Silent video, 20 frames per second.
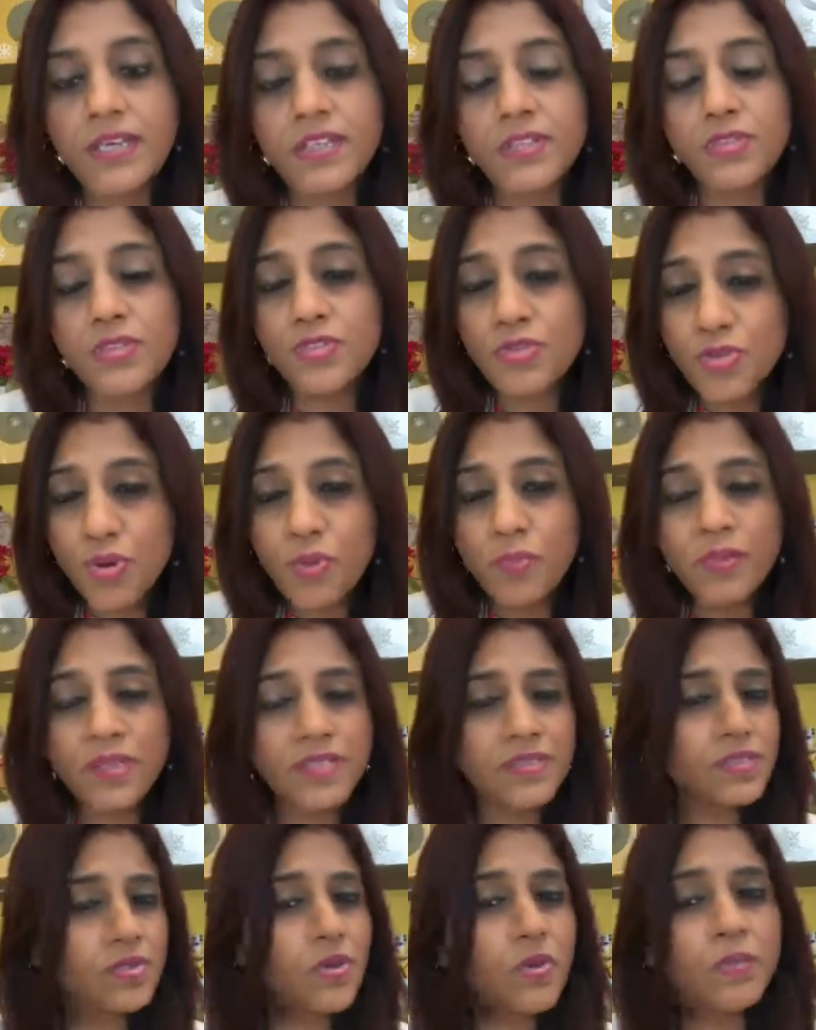So
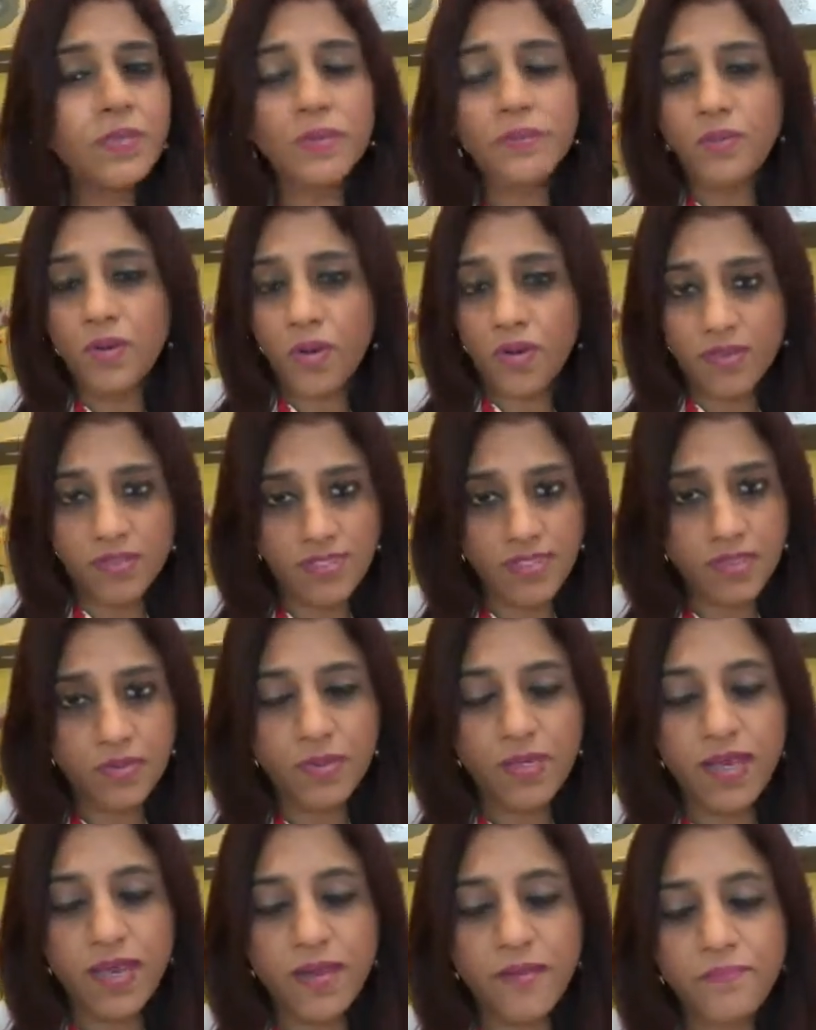many blocks that
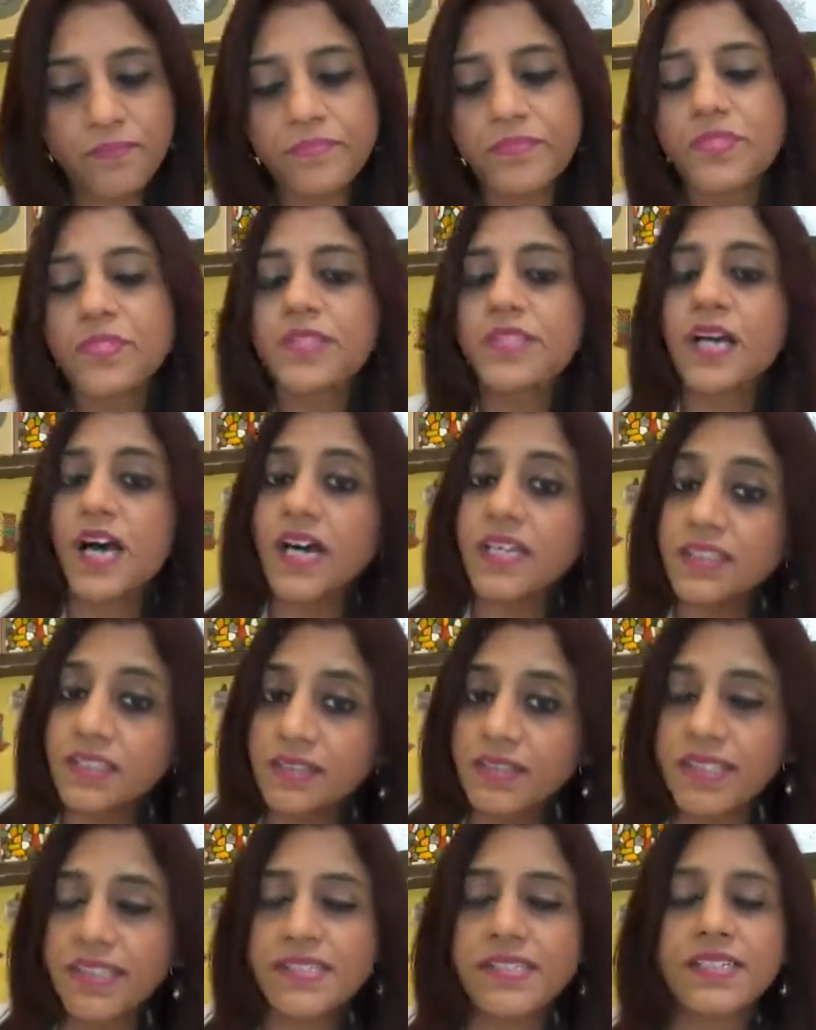we have. So the
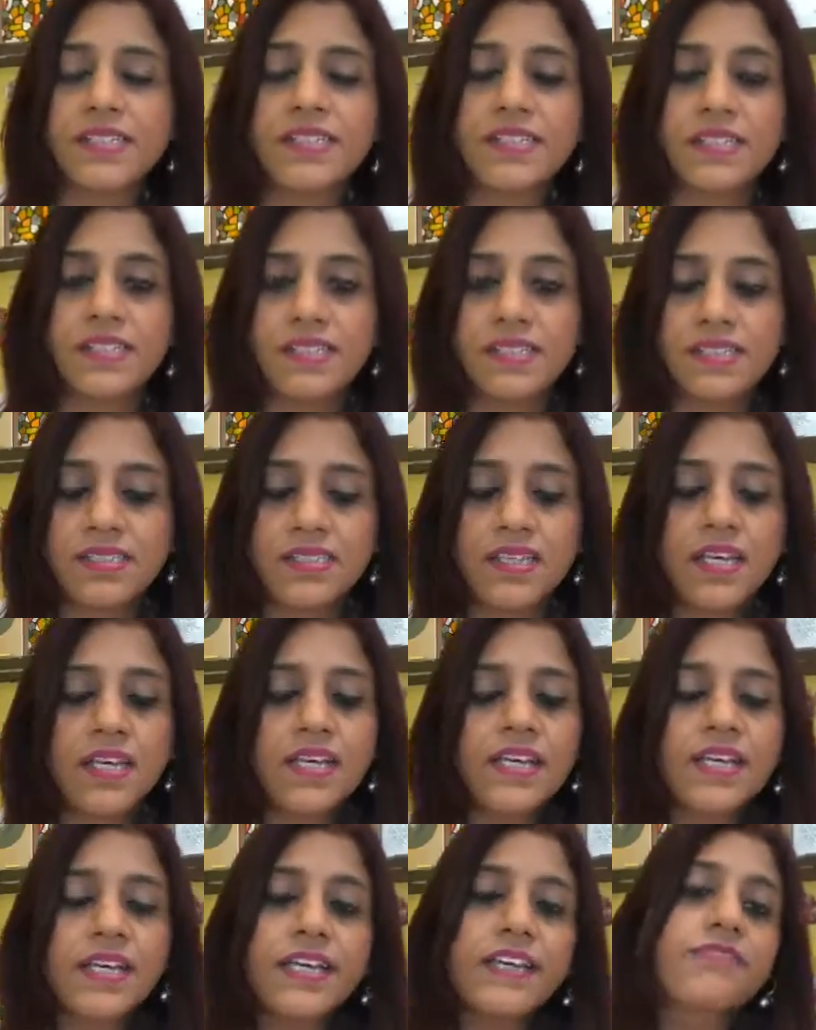other reason is,
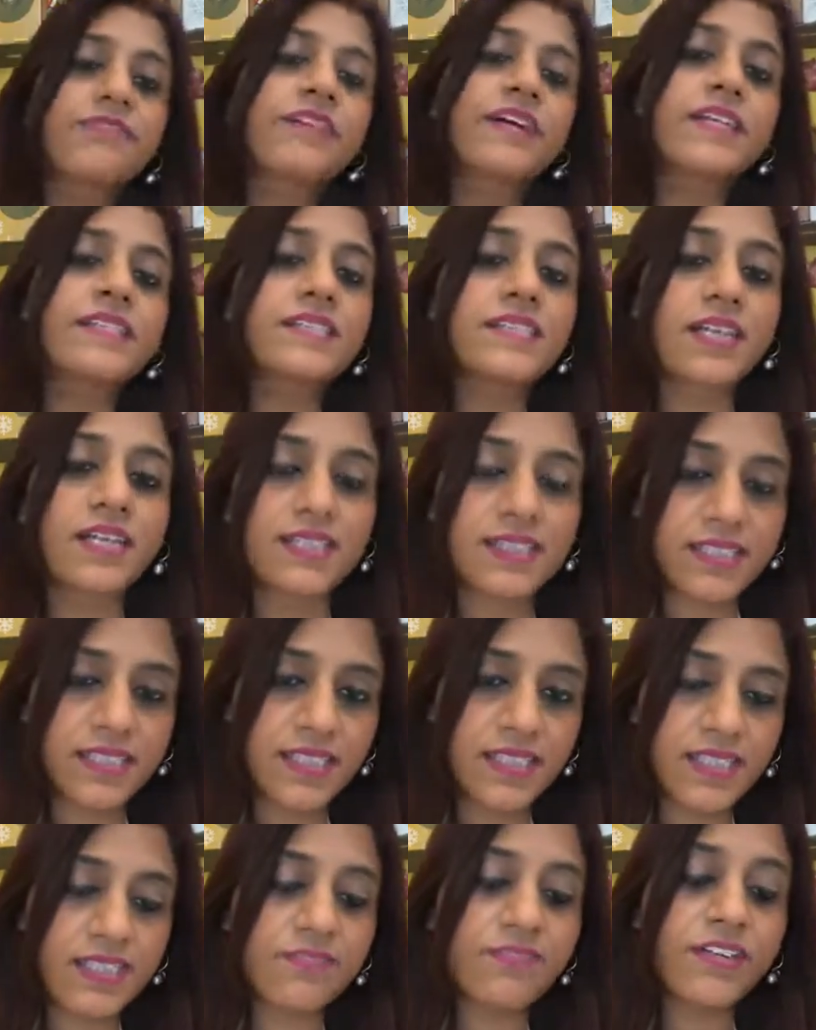if I
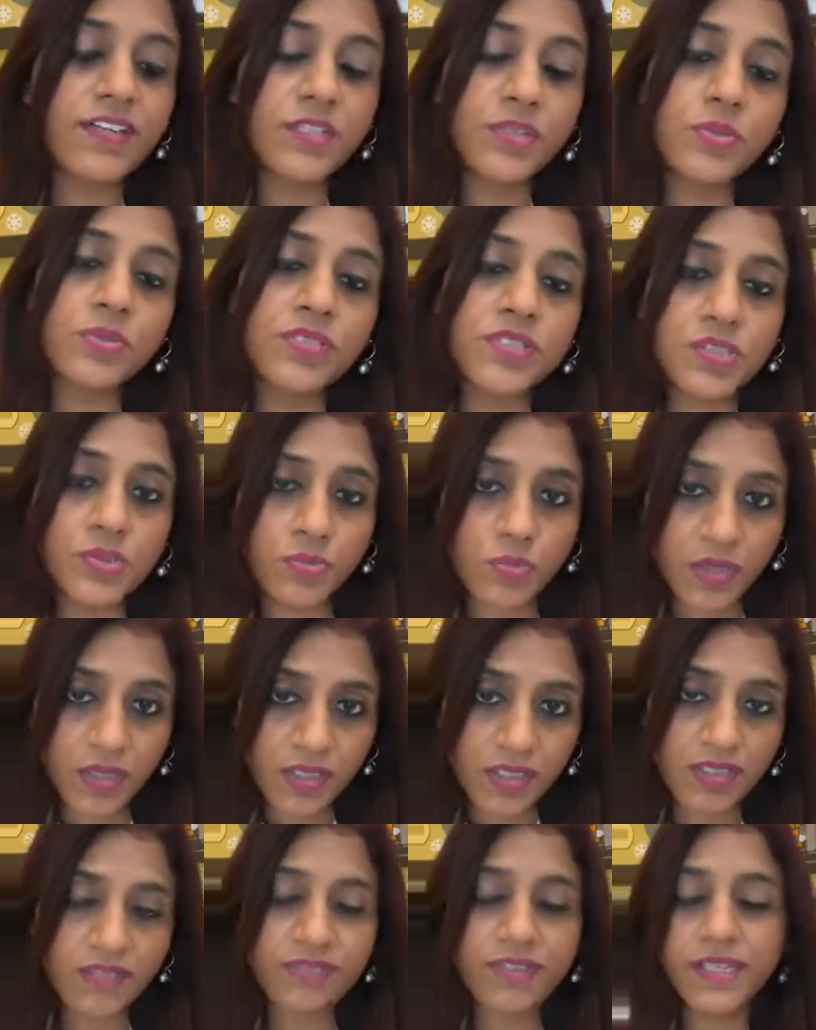succeed, if I do this
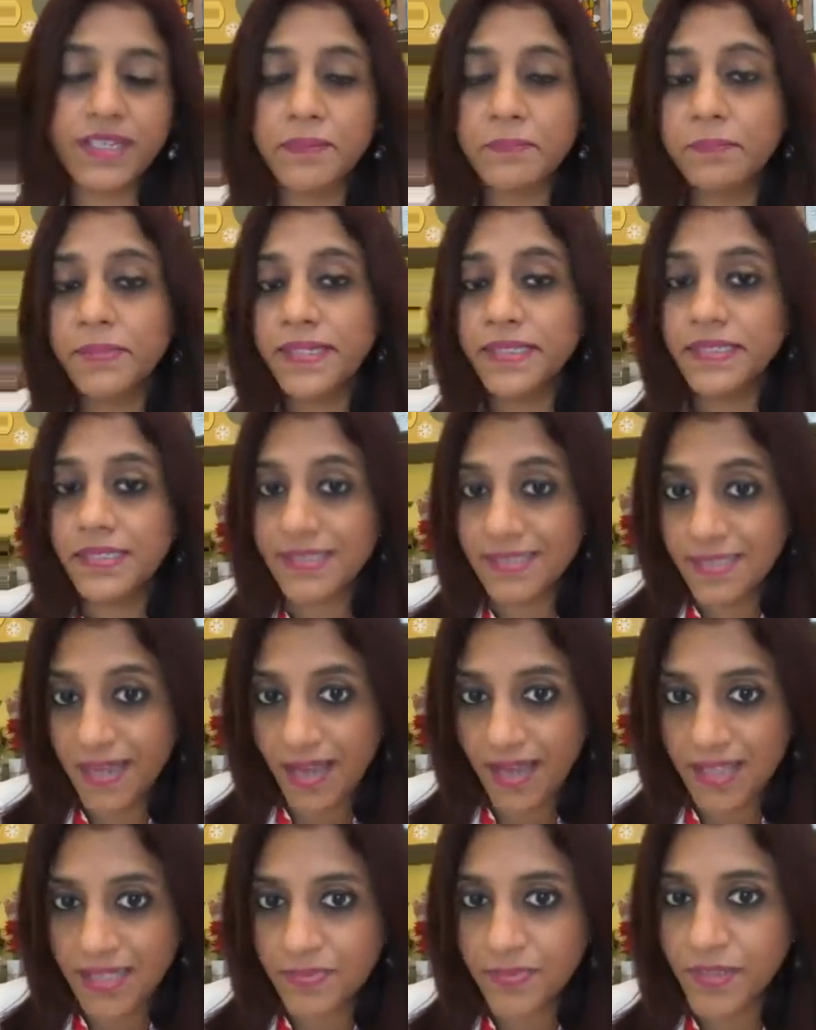work, if I complete this
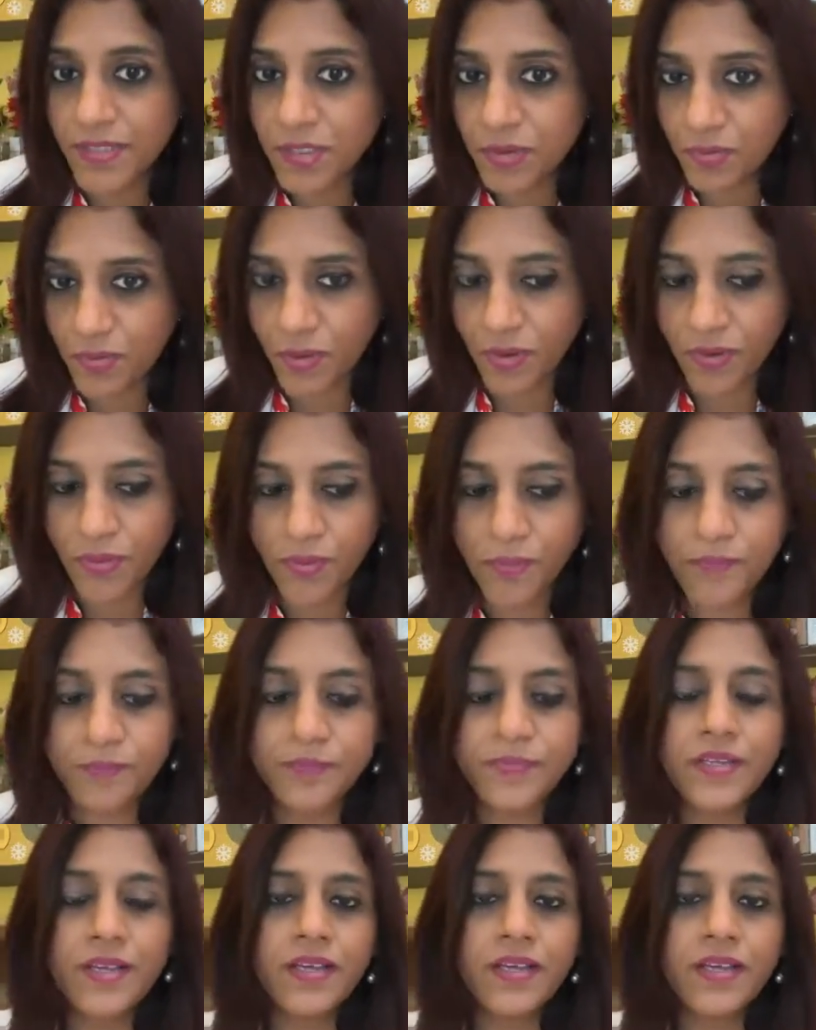task by tomorrow,